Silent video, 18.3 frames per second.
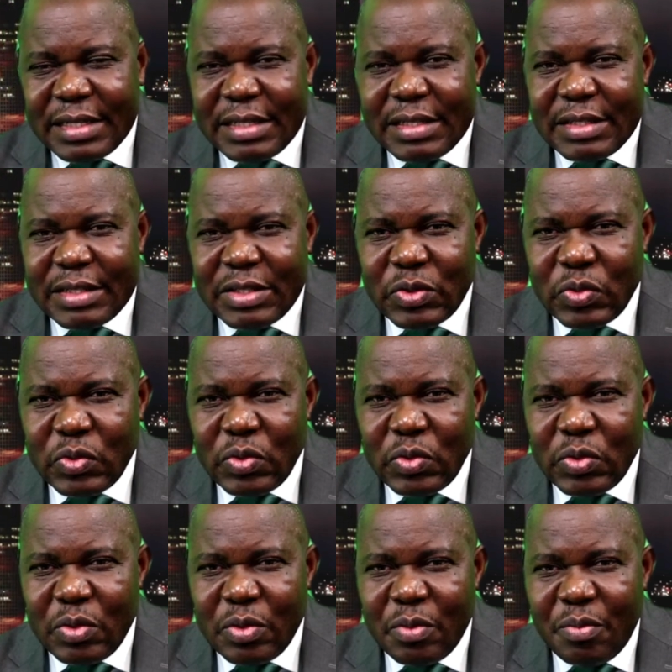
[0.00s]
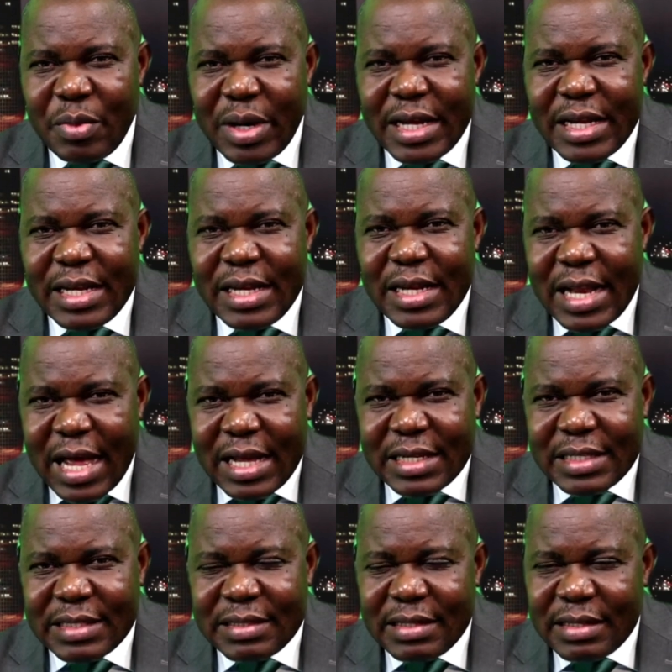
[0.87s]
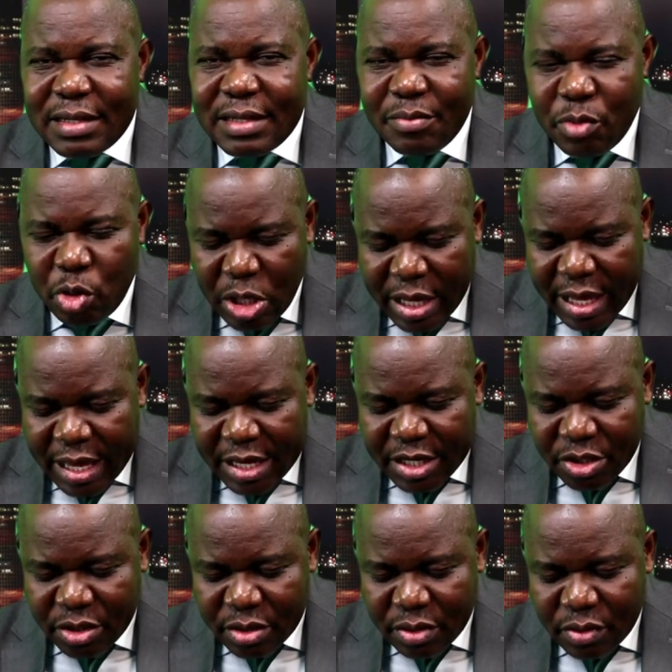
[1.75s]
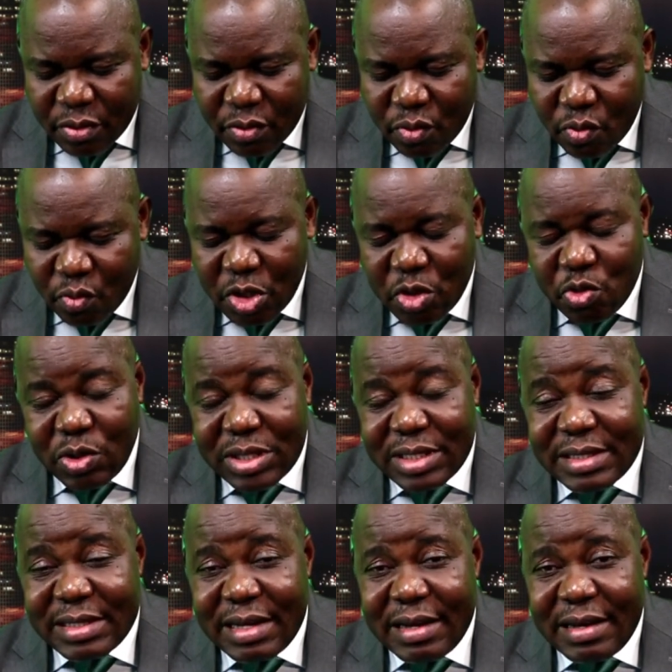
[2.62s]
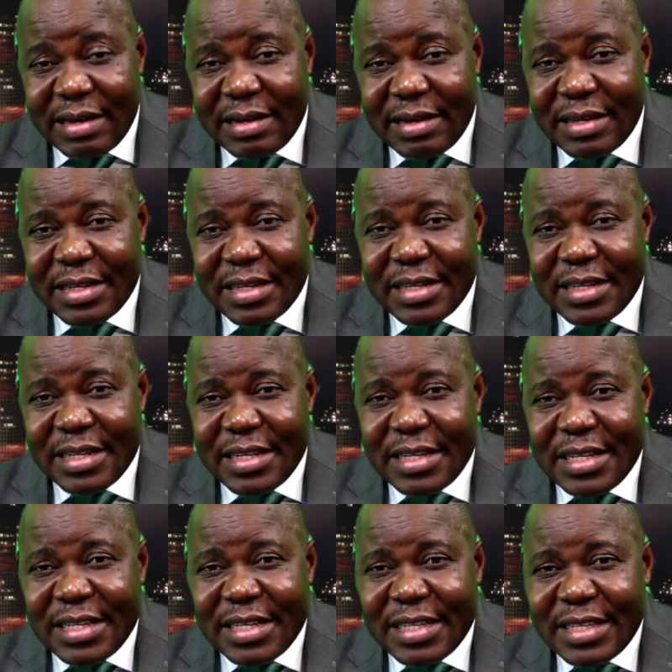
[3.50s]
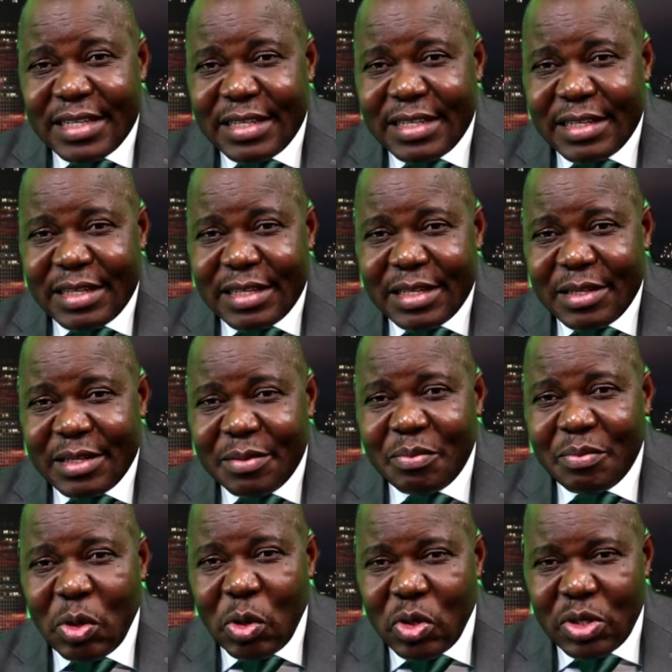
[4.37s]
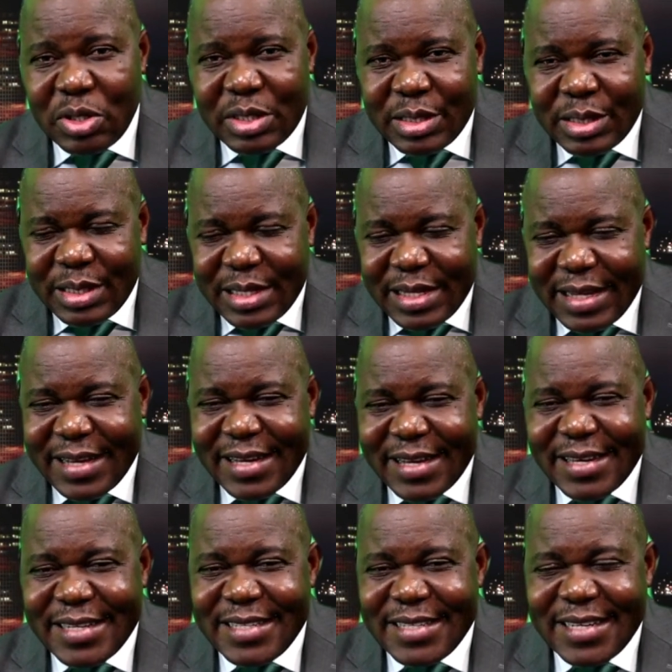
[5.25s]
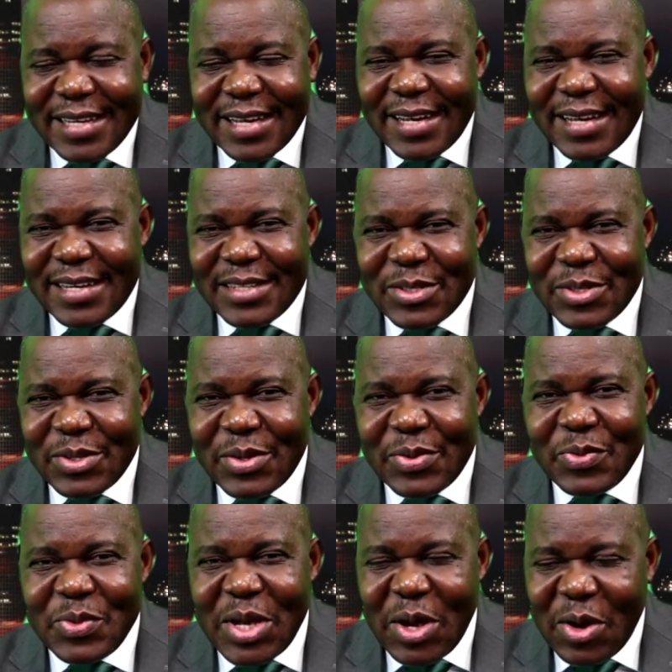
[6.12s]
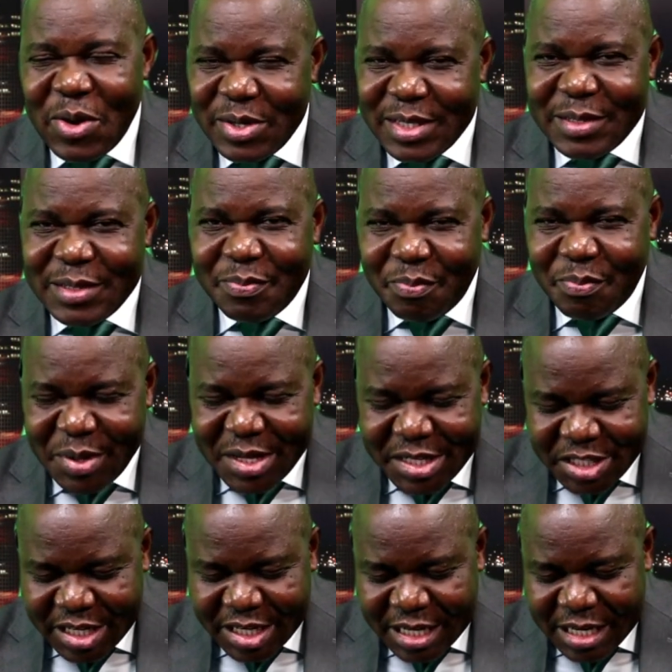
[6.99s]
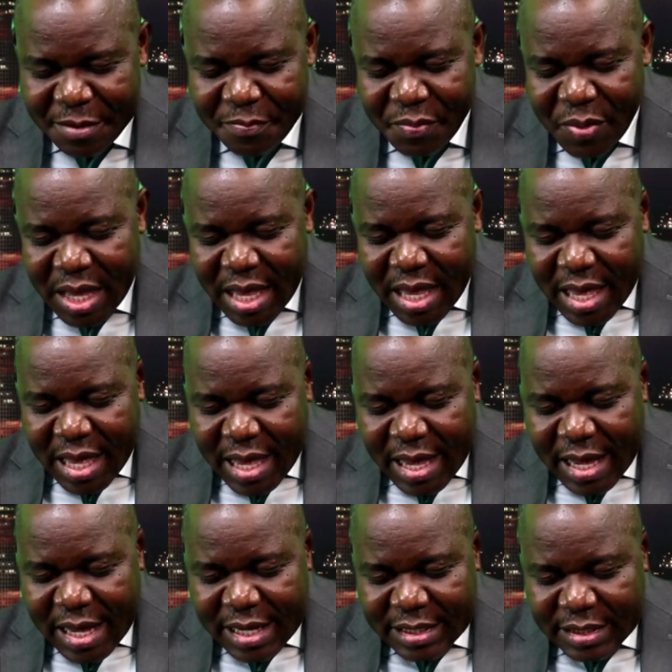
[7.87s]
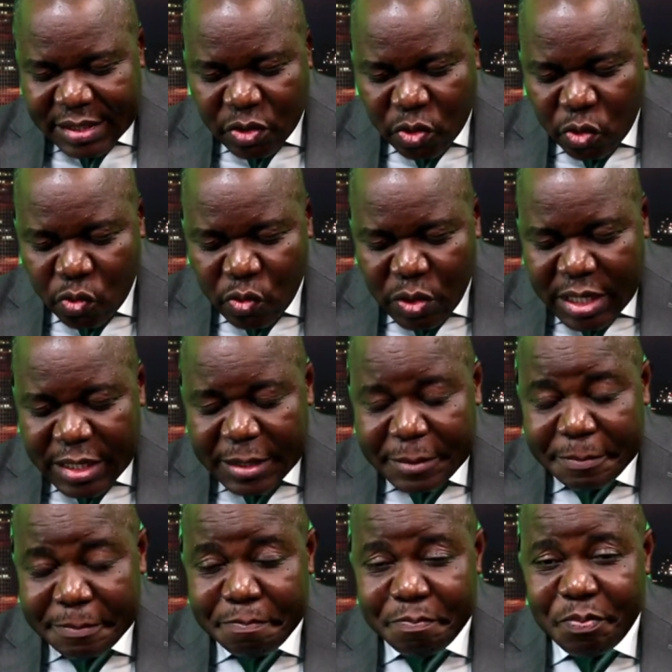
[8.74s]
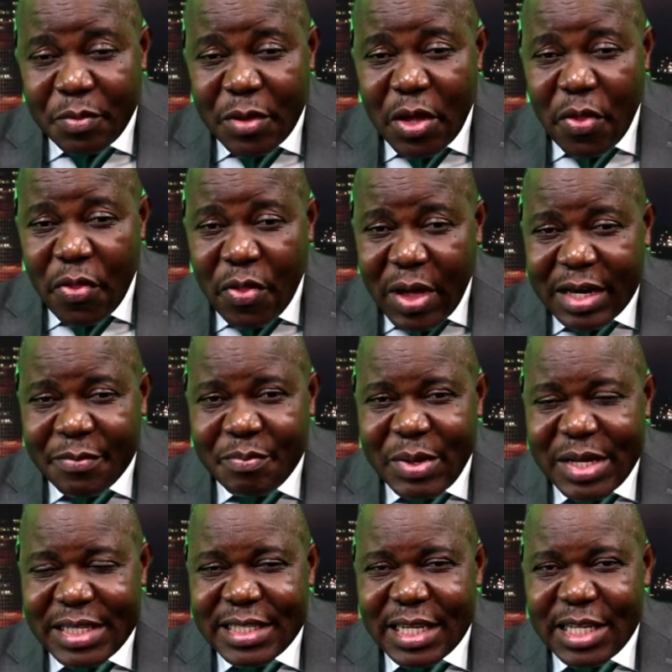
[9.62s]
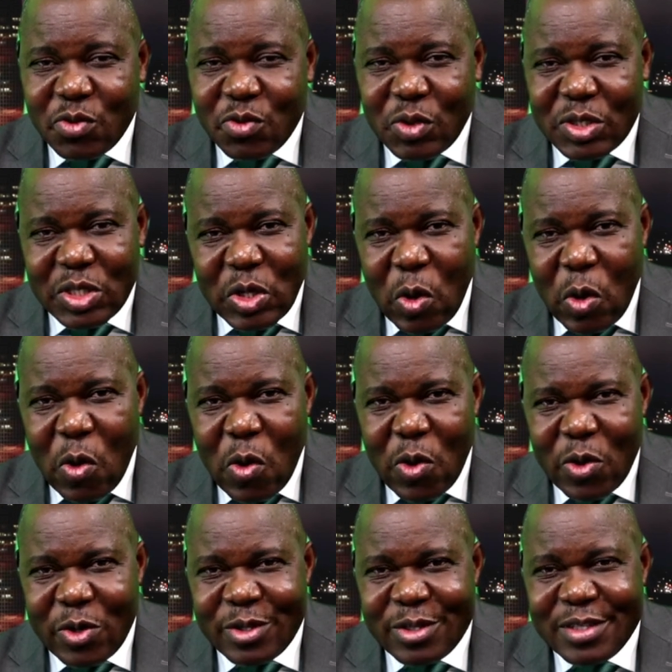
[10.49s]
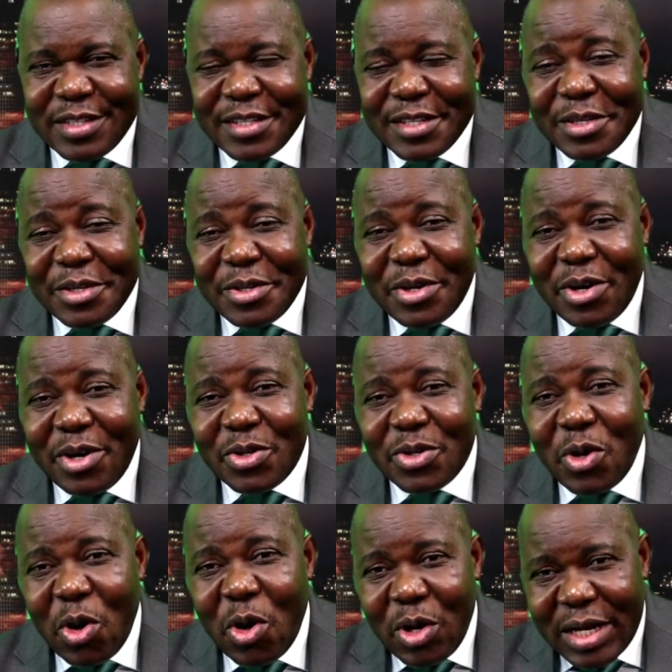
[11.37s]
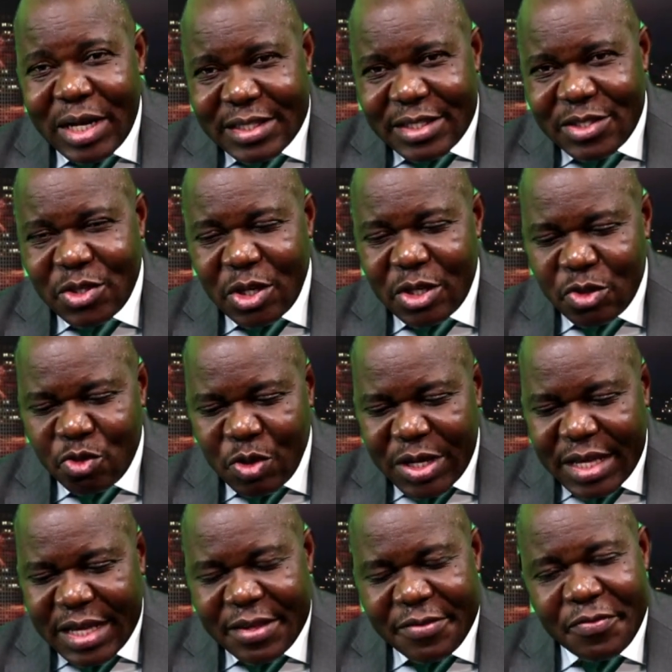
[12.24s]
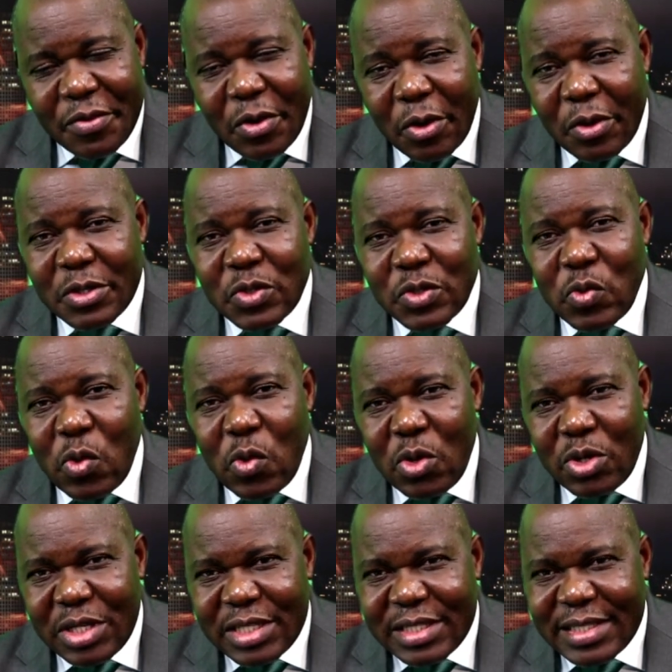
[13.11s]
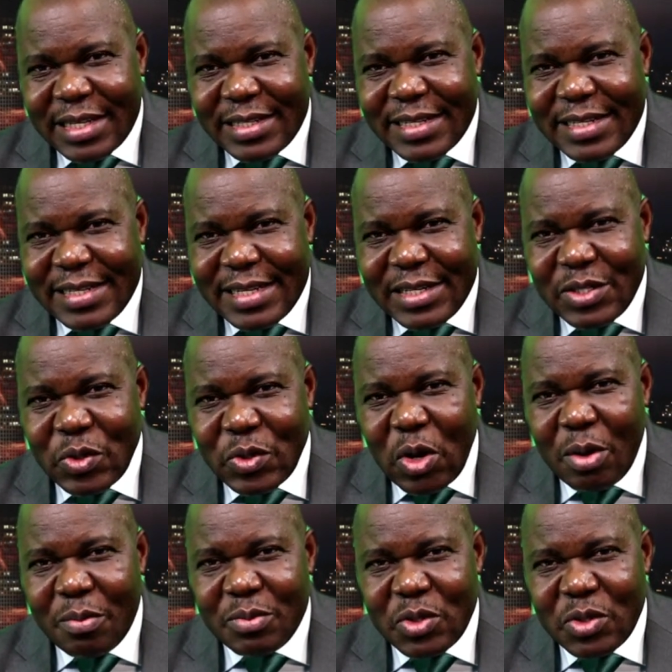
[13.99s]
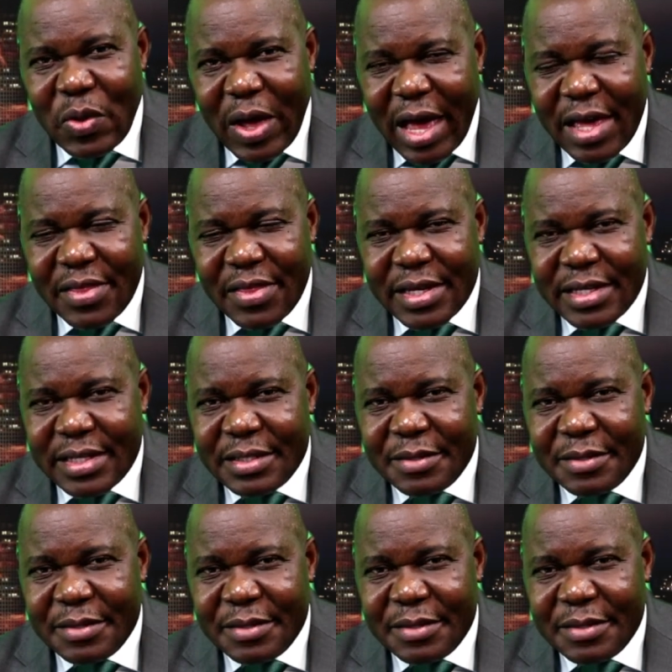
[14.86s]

to my last communication, which was in broken English, so we call it pidgin. And so that message was a call on all and sundry for us to understand the need to come together